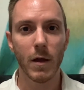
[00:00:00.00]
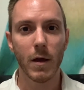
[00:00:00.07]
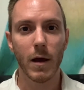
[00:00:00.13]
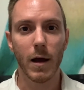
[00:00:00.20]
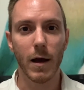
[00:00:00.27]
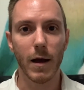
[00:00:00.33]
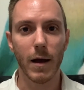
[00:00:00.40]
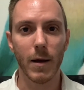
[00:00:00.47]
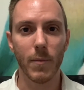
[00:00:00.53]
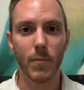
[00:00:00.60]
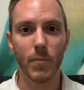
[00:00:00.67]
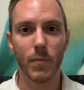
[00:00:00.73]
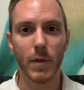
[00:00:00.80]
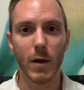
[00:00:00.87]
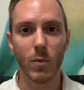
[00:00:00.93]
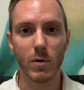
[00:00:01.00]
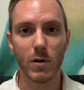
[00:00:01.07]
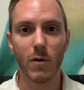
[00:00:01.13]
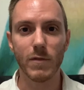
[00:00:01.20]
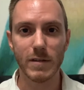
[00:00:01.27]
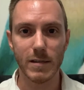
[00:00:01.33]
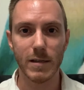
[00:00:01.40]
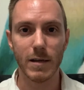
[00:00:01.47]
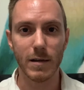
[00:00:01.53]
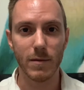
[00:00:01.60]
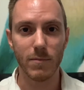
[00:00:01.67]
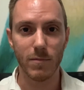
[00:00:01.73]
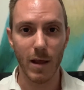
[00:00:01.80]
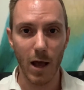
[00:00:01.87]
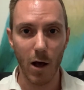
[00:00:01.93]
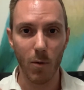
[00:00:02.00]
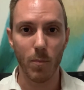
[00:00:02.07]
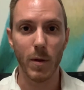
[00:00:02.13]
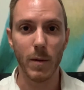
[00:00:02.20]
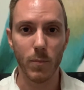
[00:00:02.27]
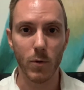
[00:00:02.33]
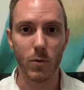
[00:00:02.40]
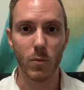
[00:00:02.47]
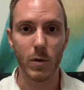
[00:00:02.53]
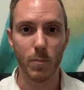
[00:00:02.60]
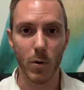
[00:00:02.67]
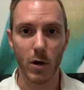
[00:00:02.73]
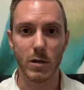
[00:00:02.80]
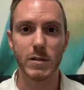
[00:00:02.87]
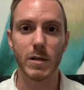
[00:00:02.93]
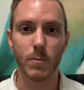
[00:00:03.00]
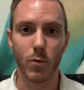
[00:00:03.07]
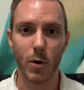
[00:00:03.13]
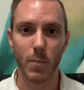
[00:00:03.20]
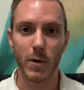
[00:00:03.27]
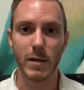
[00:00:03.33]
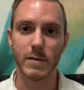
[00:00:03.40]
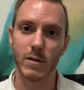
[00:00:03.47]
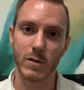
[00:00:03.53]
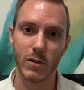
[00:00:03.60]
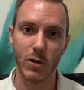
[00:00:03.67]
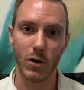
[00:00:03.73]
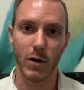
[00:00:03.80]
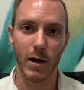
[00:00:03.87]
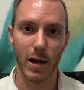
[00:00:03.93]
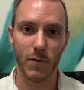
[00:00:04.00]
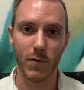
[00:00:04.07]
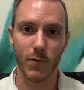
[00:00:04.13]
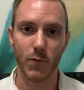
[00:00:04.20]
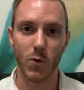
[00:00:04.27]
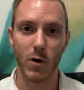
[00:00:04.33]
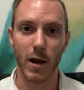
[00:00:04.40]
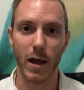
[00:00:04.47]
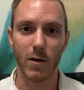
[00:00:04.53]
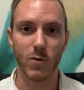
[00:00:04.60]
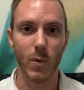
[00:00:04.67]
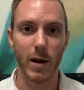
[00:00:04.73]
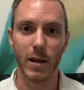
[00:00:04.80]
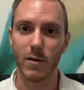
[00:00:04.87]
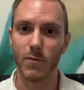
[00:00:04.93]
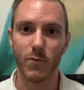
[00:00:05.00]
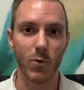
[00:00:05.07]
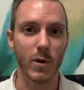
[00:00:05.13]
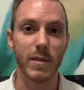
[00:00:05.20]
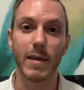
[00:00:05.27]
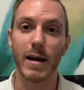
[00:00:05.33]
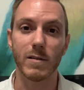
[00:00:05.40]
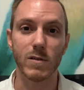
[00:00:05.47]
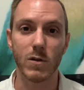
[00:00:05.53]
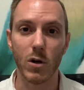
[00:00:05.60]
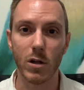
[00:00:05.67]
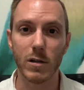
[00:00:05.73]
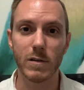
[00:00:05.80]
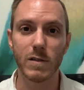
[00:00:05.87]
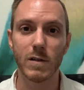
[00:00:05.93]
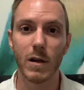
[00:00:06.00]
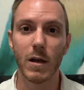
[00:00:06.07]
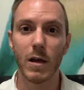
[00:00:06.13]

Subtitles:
It will obviously help people with purchasing properties because you're not going to have to fork out $20,000 to $40,000